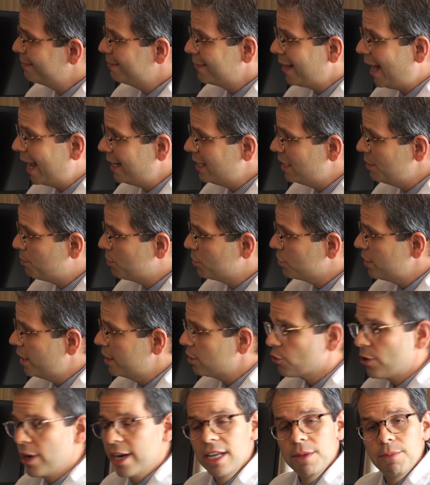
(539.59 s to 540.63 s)
90%
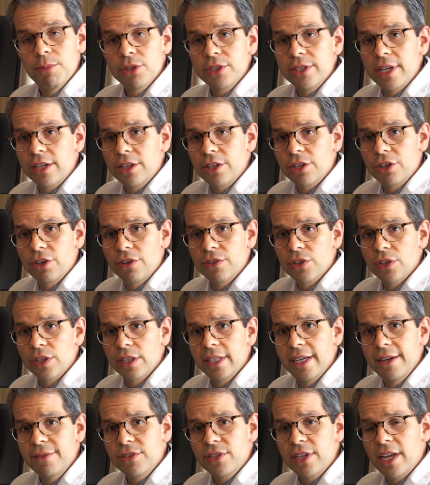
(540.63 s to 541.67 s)
or 80% of the nerves on the
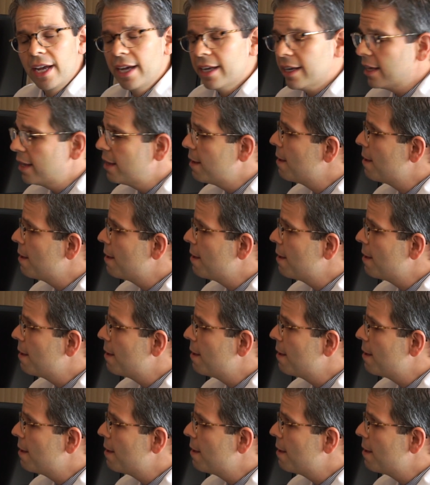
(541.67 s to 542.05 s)
left side.